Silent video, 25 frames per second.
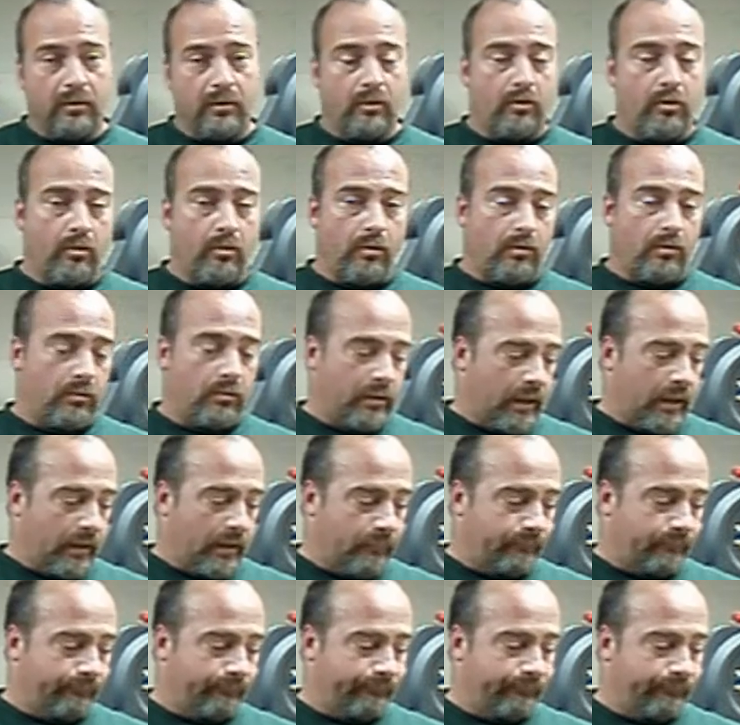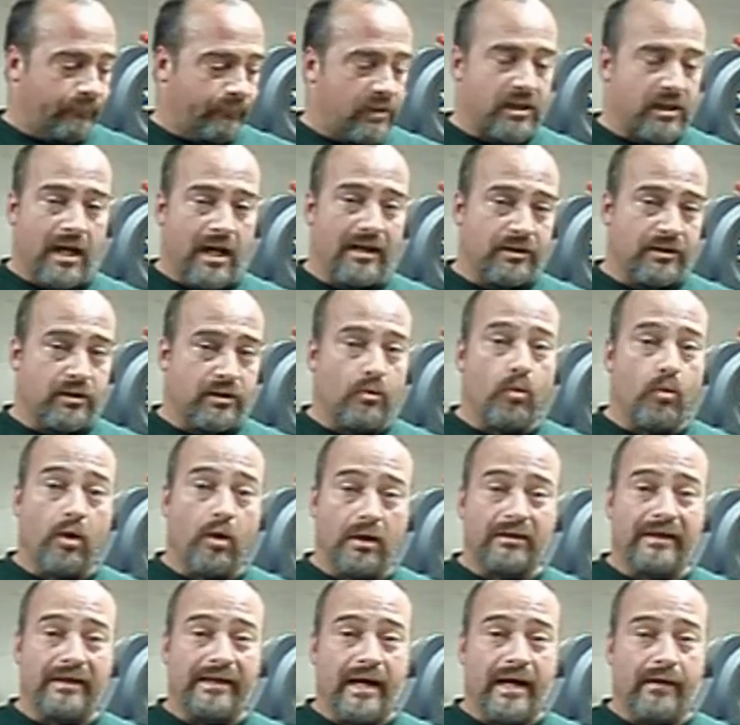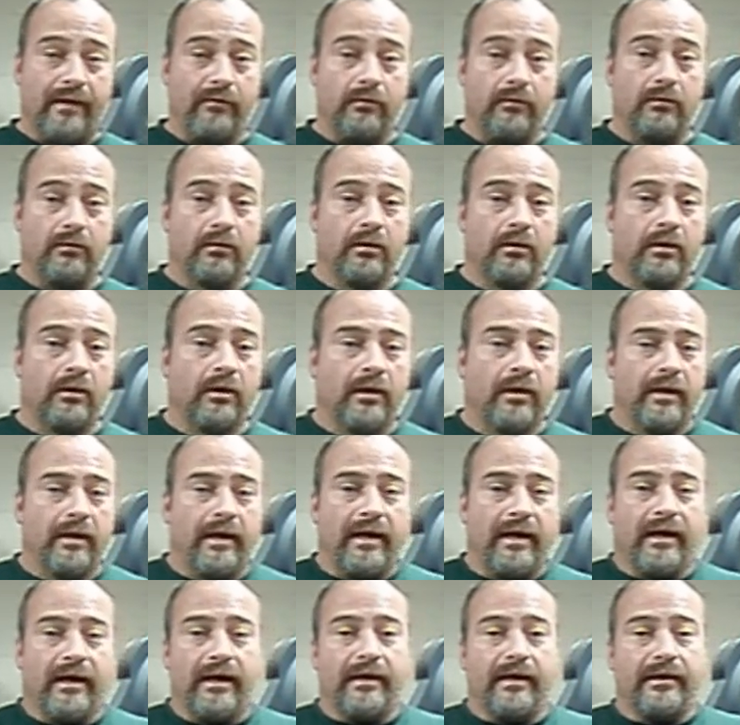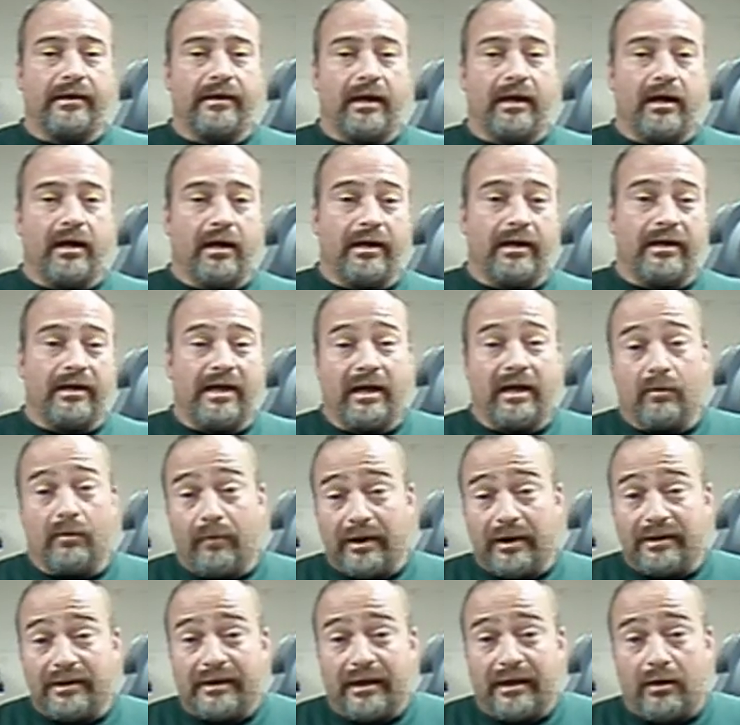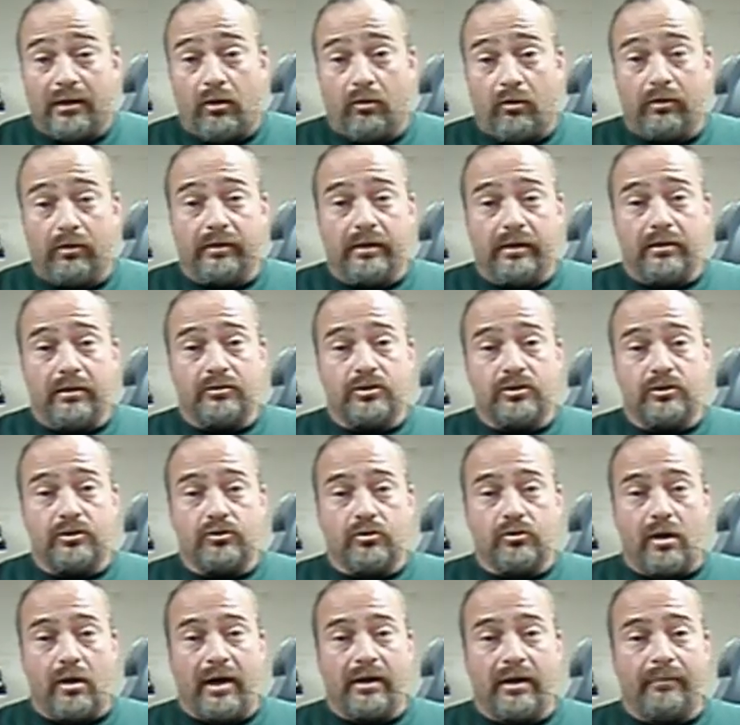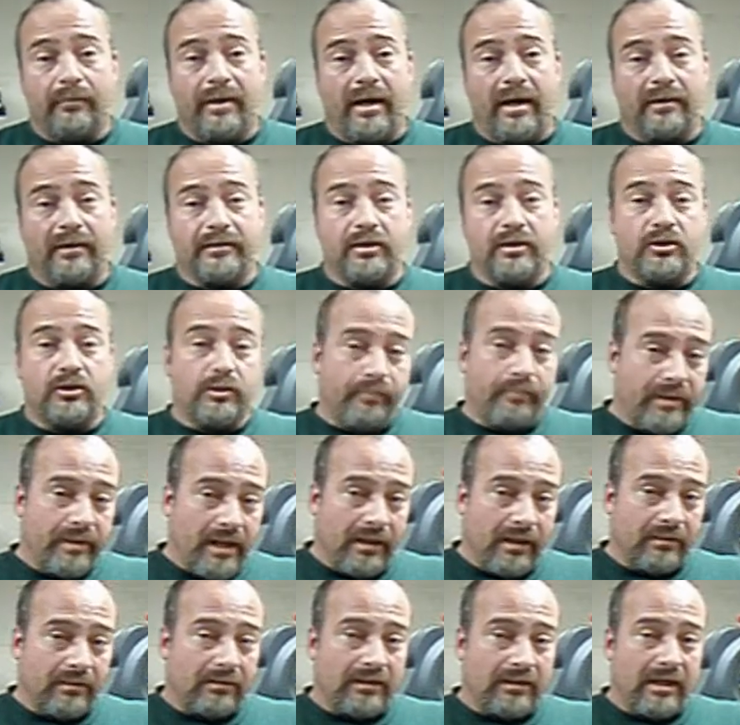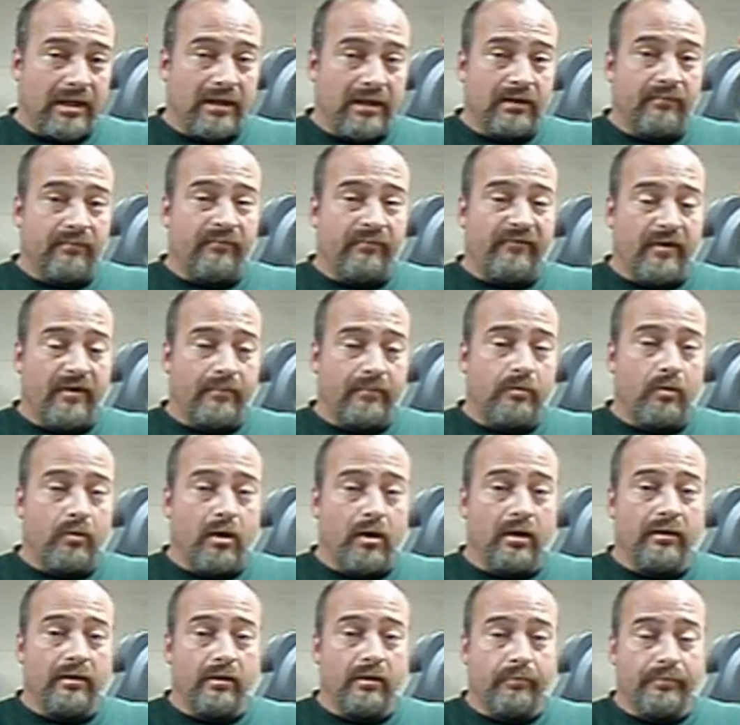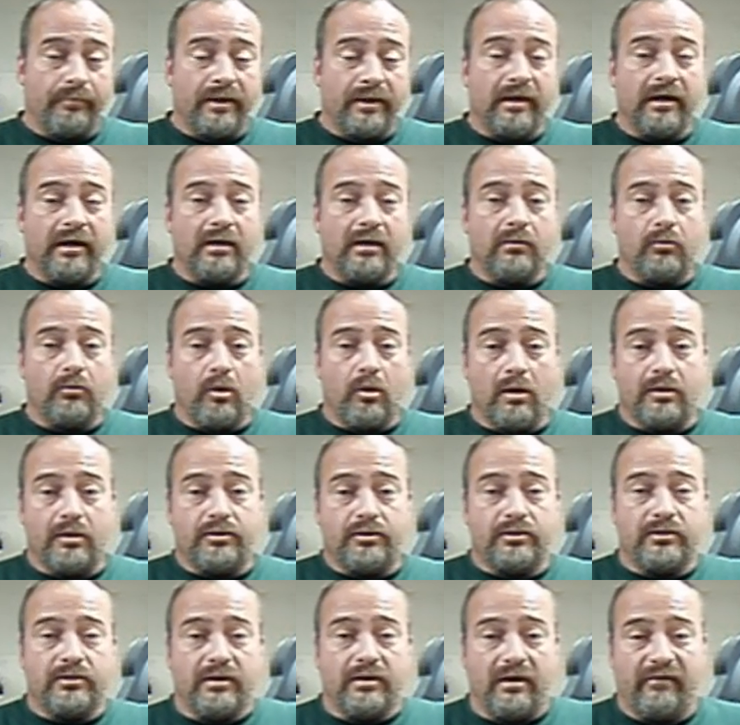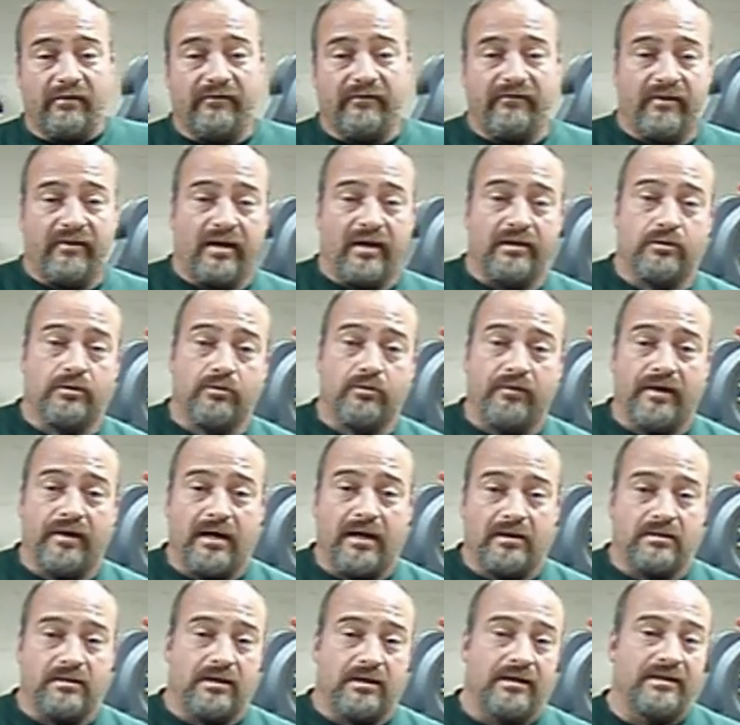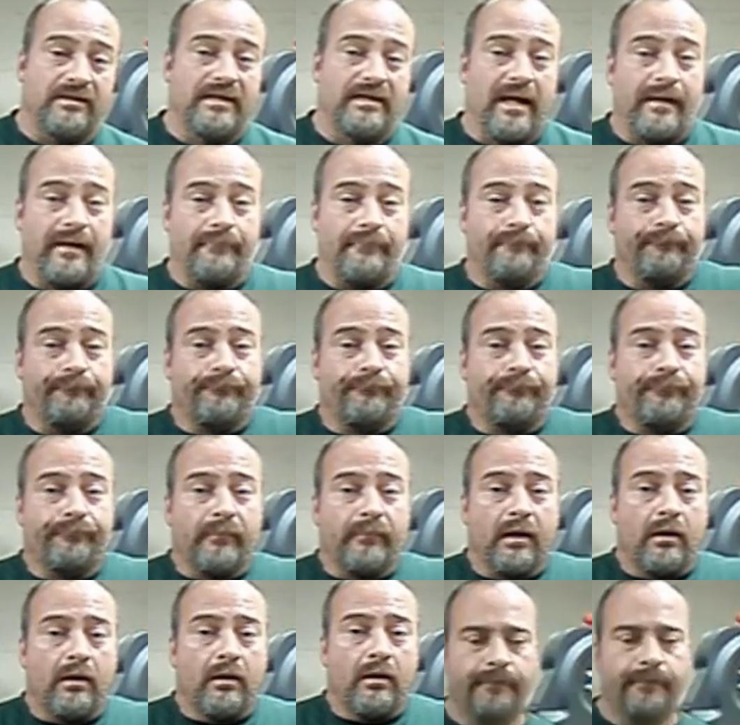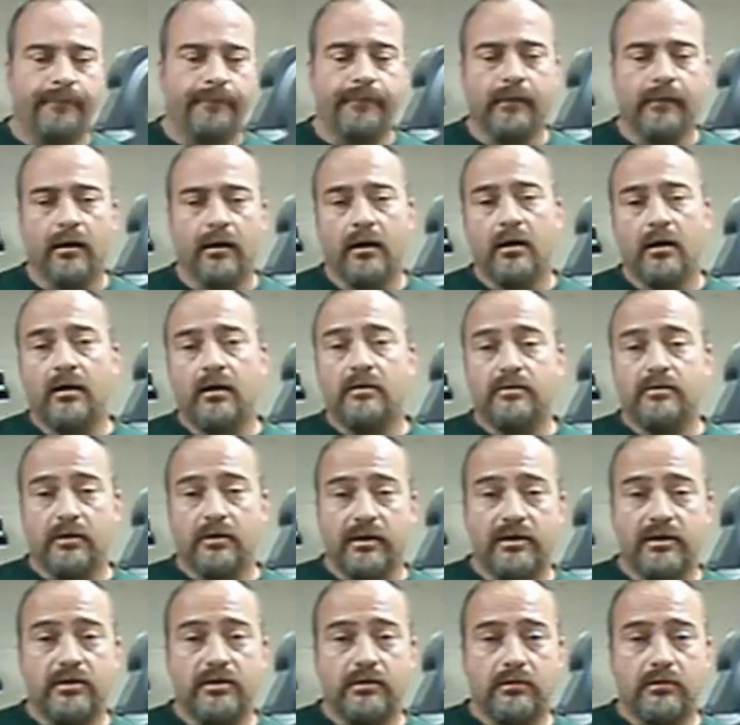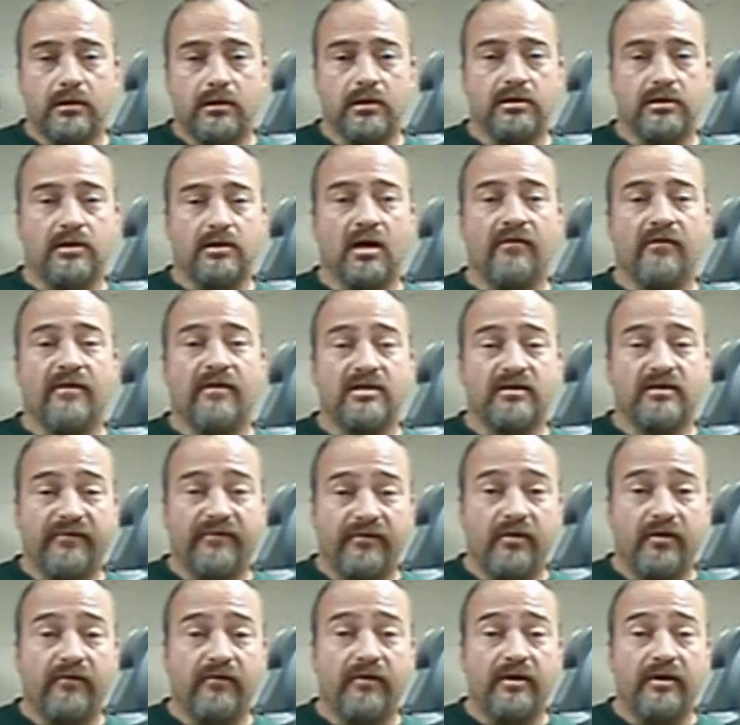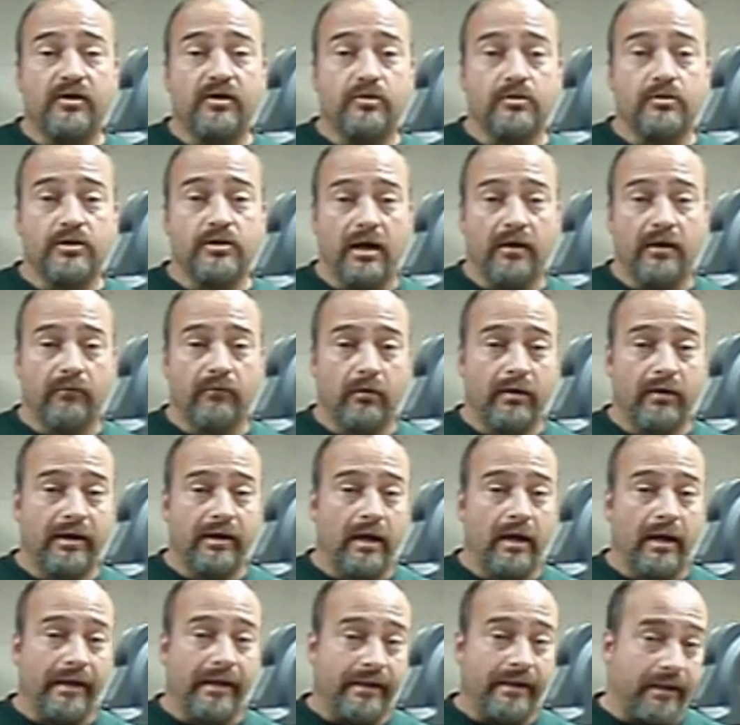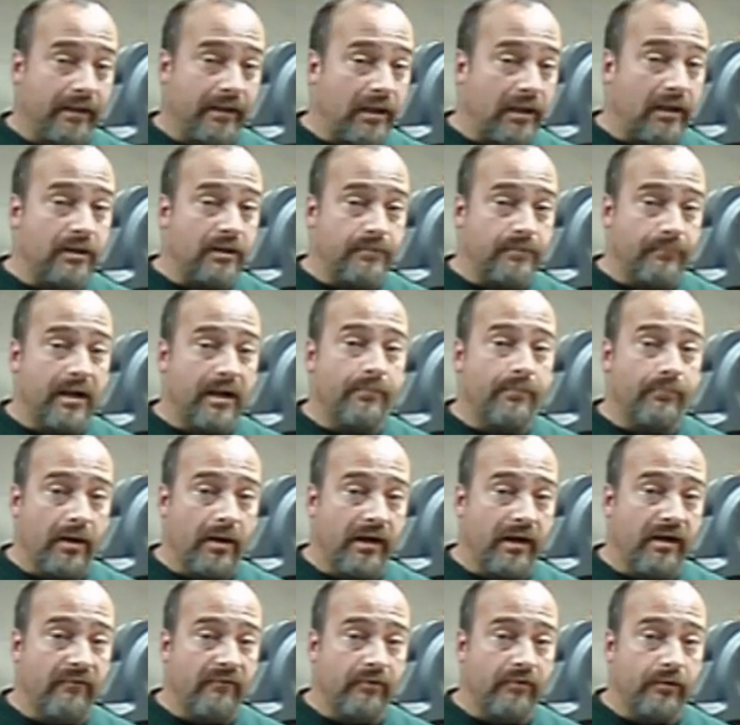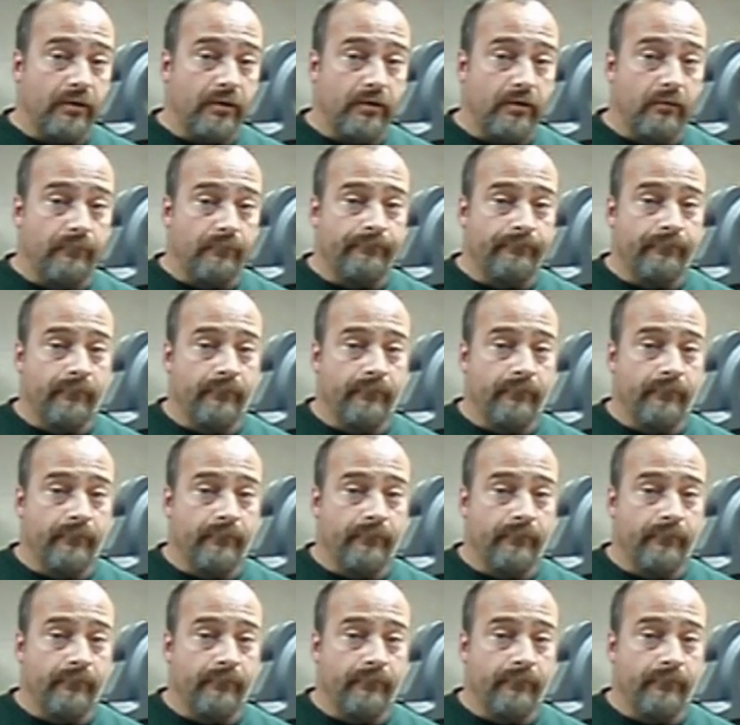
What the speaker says: all sized to work together. And I can't wait to get a hold of those and try them out. They should be out the end of February or beginning of March of 2010. So this stove has a few features I really like. It's made by Evernew.